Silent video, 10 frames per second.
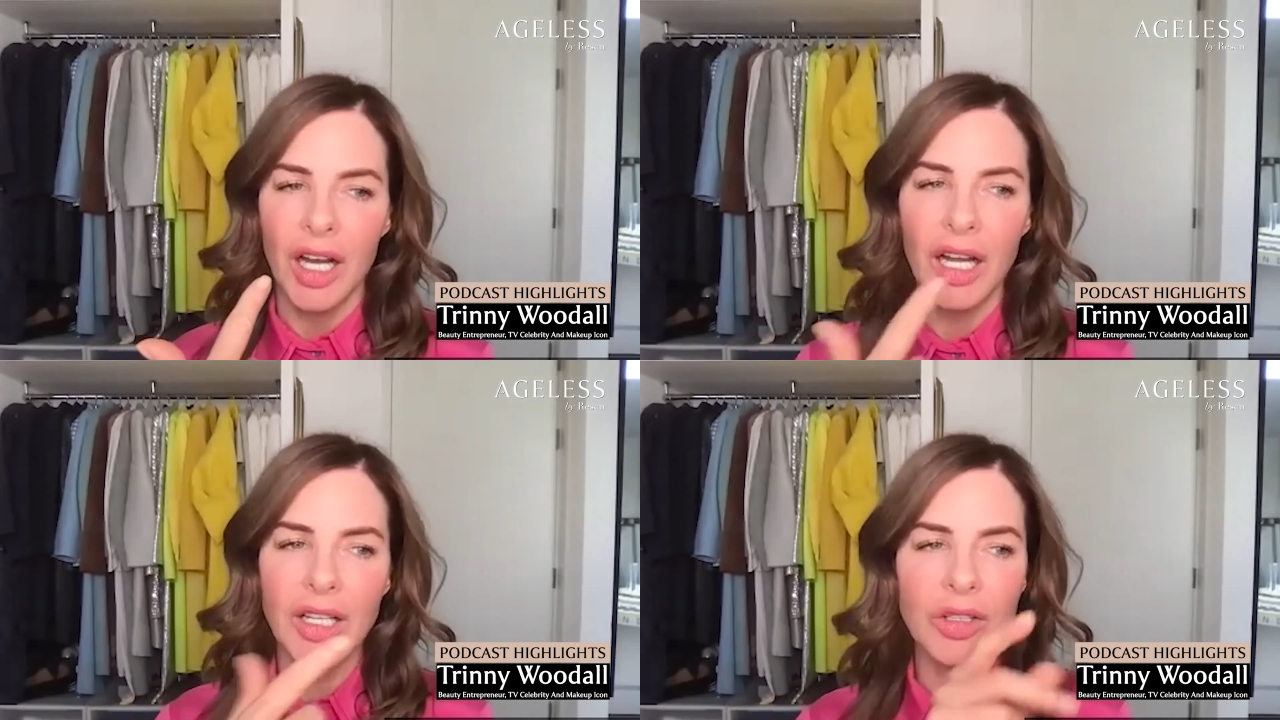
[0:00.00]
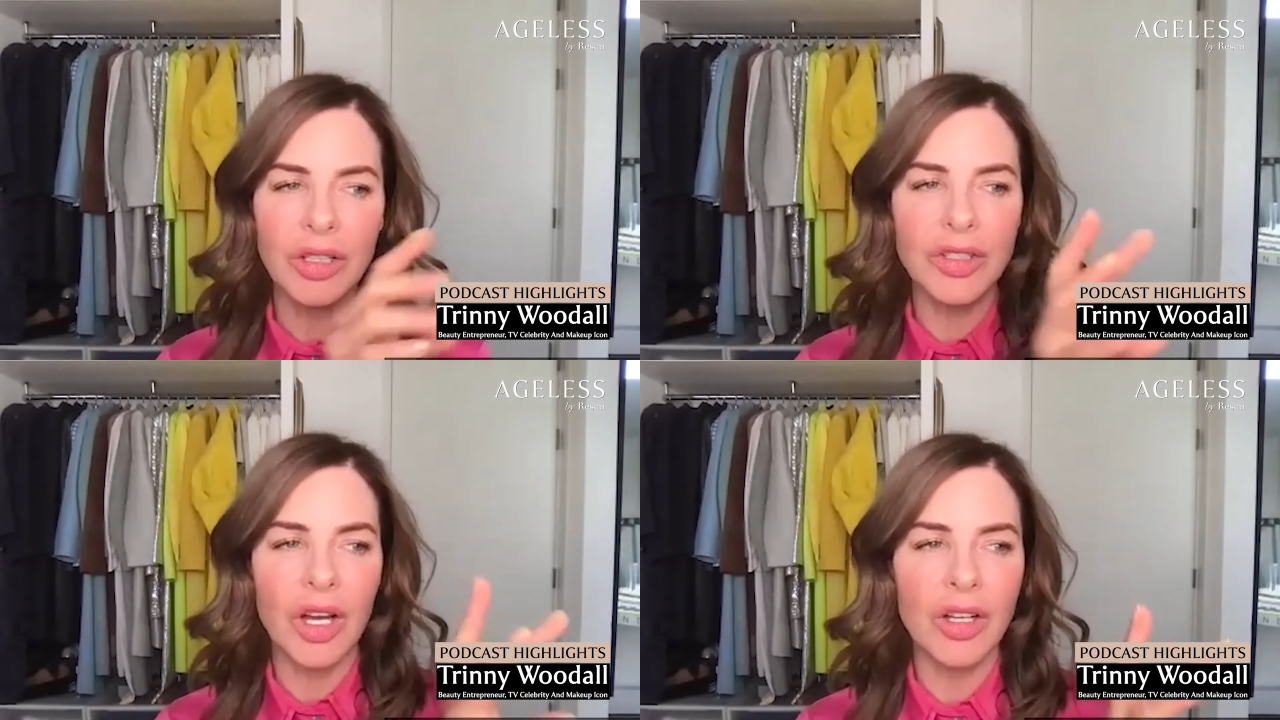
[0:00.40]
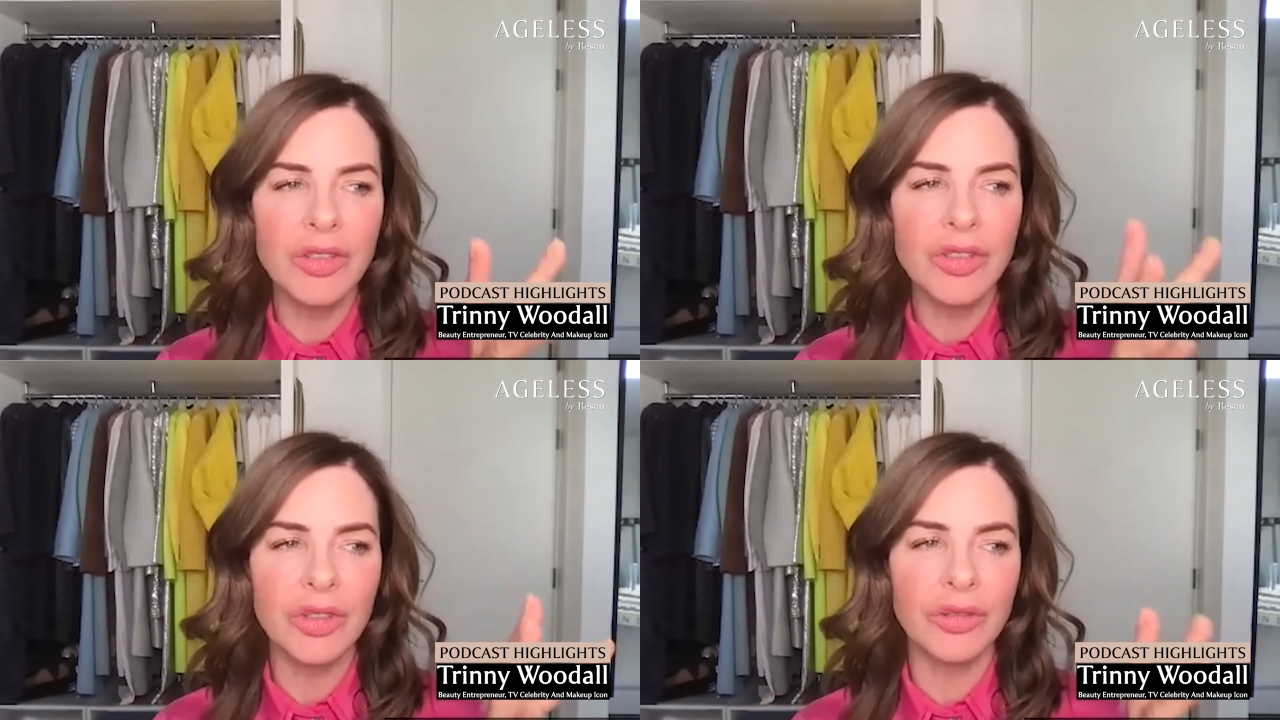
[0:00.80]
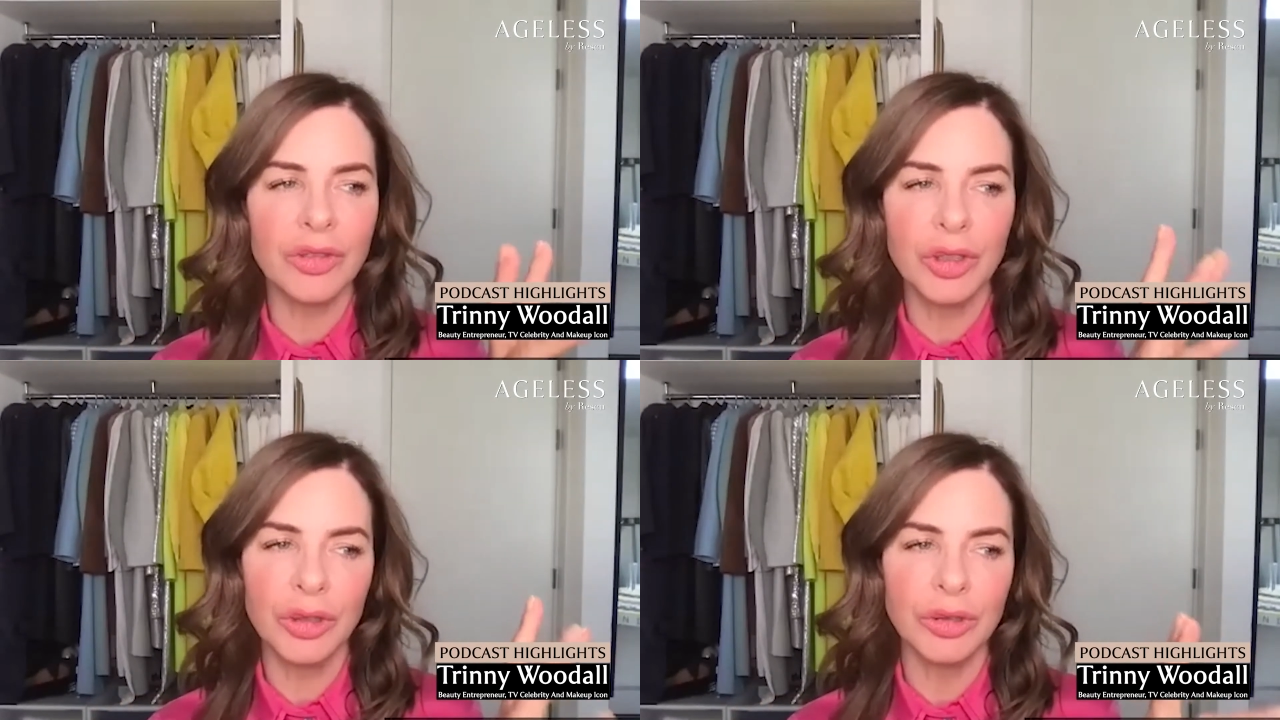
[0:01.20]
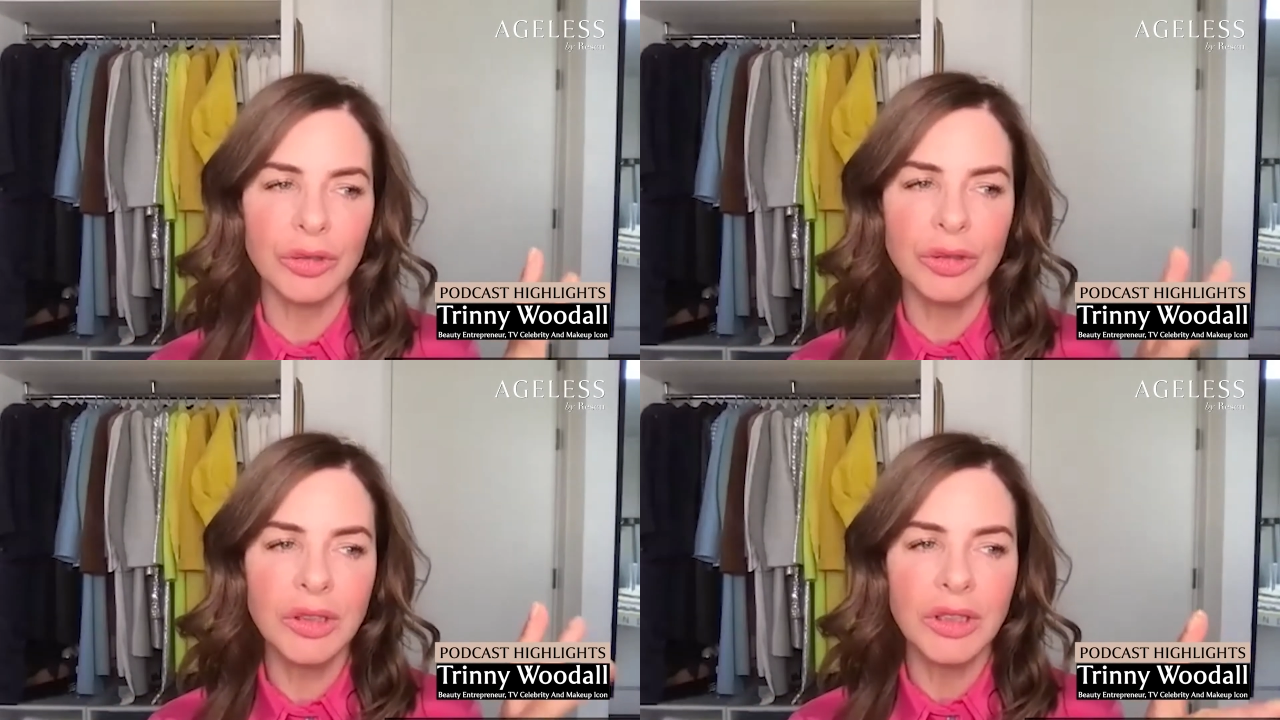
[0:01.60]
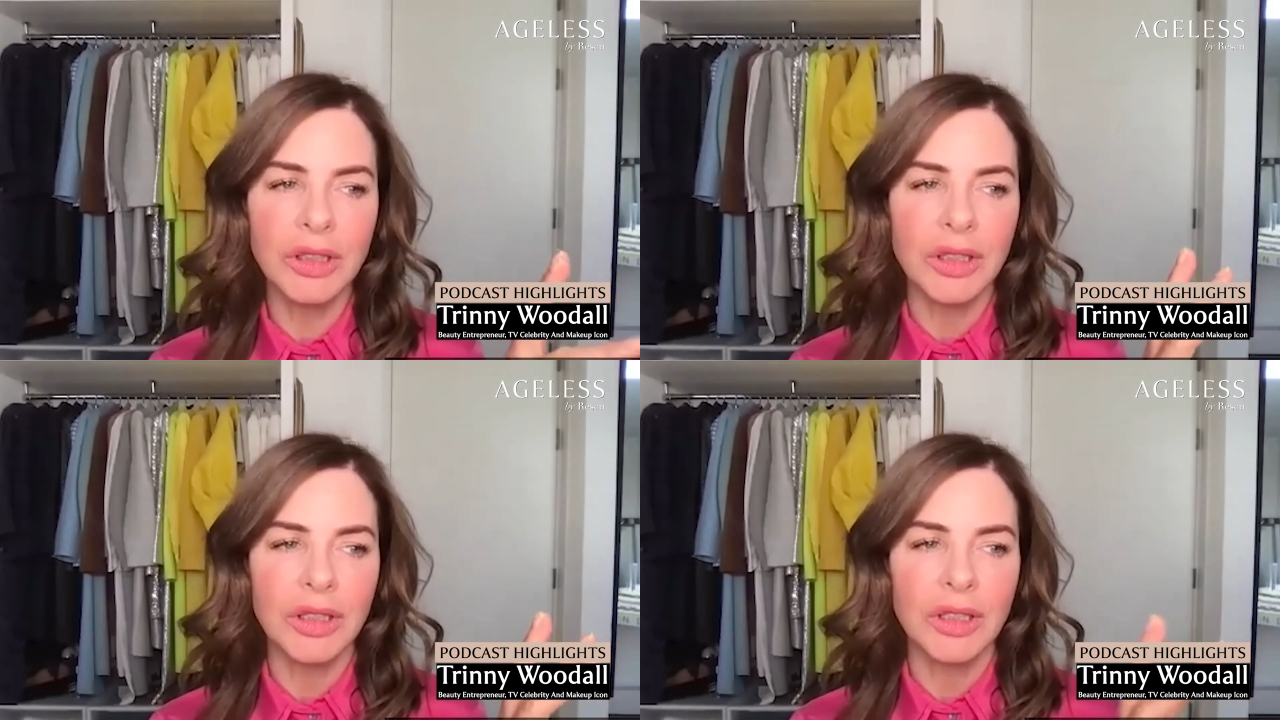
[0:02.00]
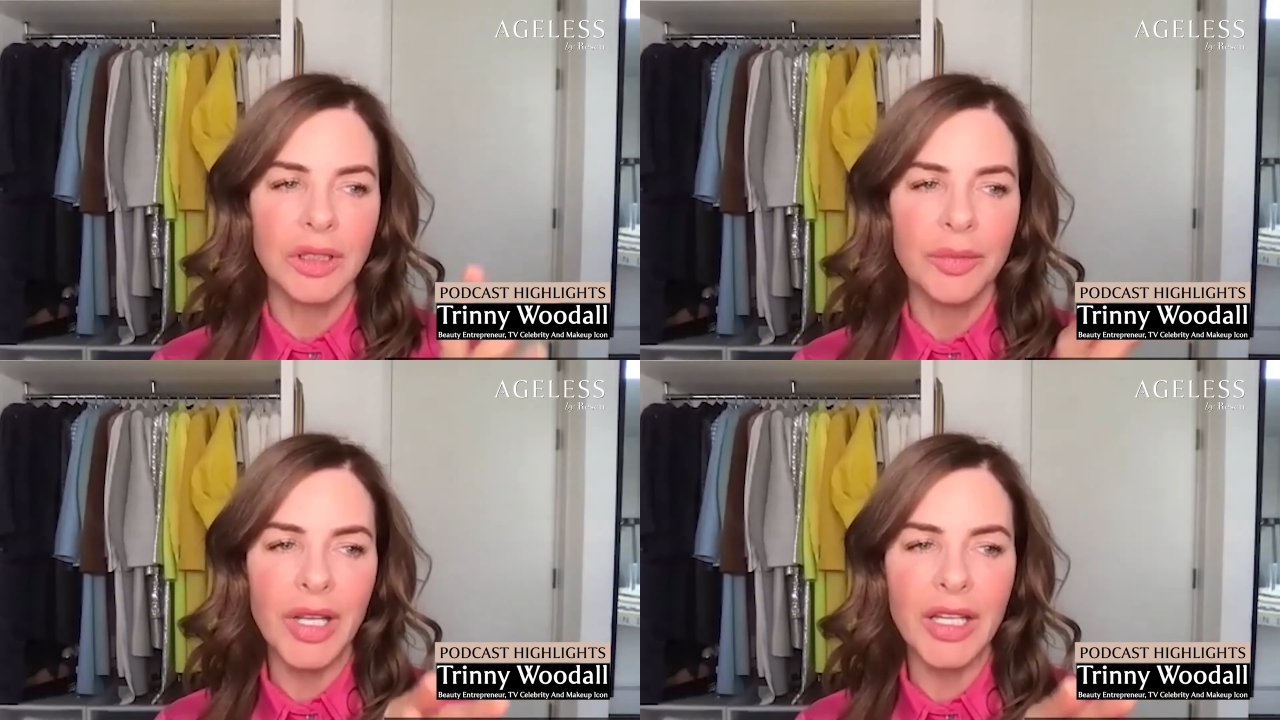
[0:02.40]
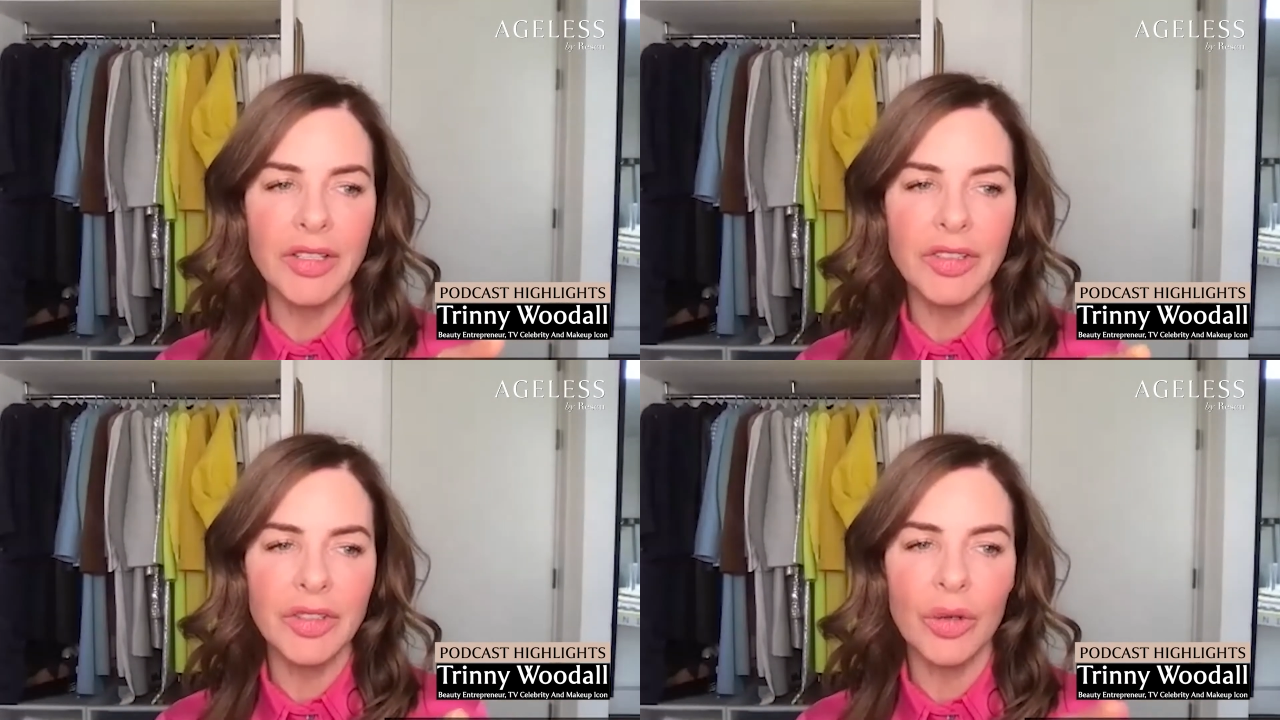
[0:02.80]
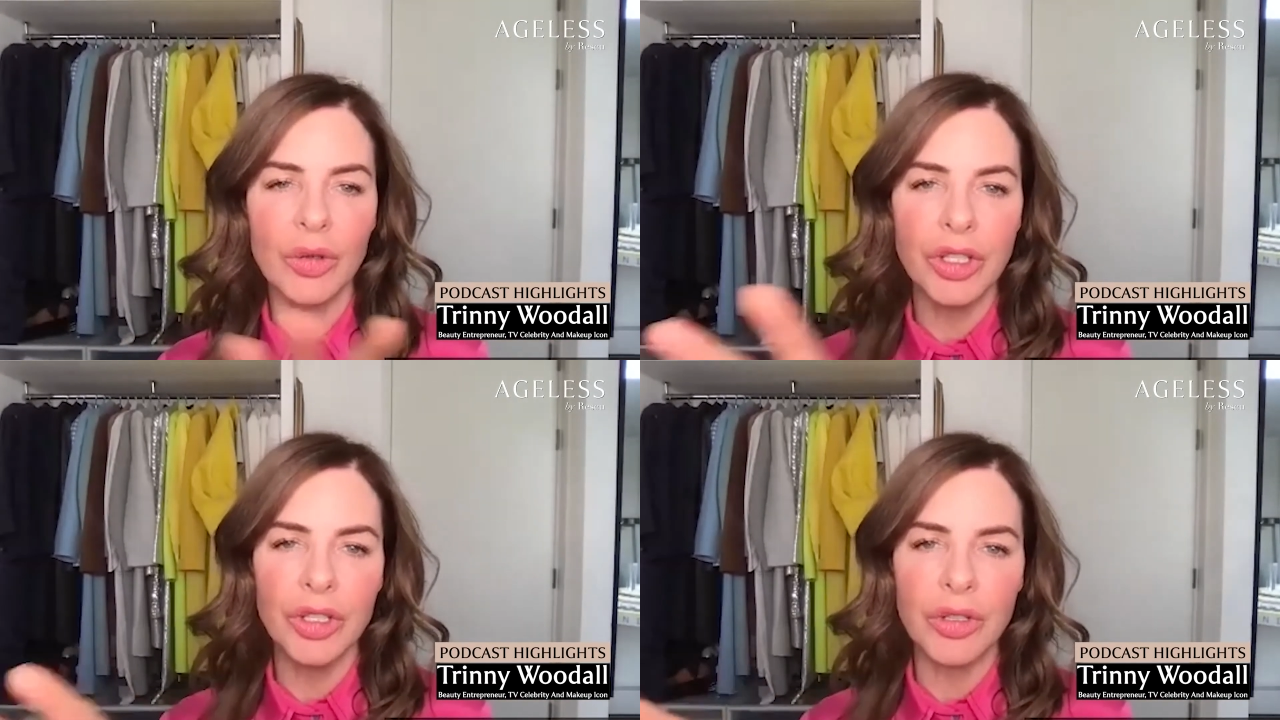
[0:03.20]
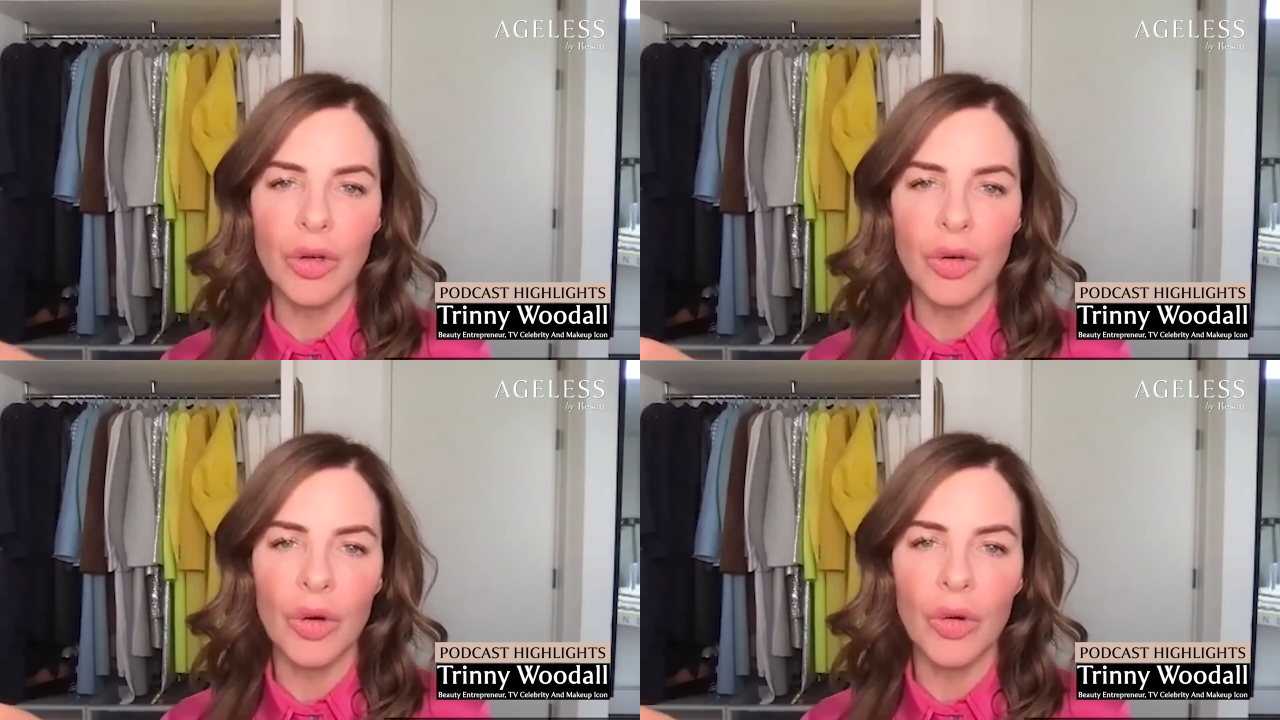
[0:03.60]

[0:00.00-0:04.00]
I look at, are you sort of cool, mid, or new, or